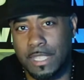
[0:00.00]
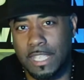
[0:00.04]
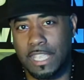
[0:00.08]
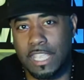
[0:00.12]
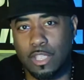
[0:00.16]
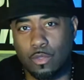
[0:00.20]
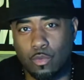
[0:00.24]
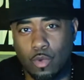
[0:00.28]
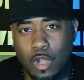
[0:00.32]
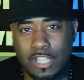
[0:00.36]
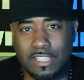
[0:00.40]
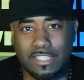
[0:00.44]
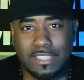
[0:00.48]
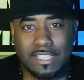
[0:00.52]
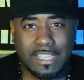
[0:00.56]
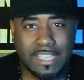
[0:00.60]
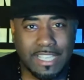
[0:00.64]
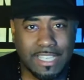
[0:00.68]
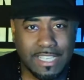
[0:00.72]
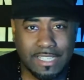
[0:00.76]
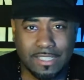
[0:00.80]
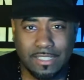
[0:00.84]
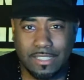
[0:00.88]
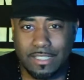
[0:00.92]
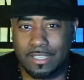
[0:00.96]
He wants to
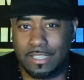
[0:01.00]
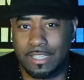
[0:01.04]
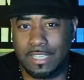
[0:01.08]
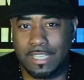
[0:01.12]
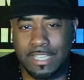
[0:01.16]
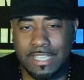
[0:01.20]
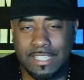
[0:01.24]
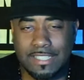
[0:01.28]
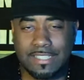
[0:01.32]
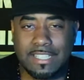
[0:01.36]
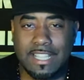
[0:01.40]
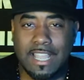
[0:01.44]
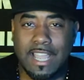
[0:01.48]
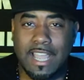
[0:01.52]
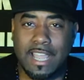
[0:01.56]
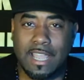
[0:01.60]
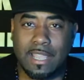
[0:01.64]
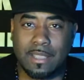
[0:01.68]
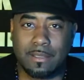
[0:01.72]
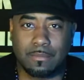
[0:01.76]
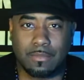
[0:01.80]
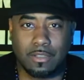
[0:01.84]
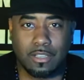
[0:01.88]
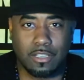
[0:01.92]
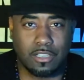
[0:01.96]
get his
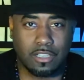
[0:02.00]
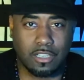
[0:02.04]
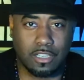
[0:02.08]
time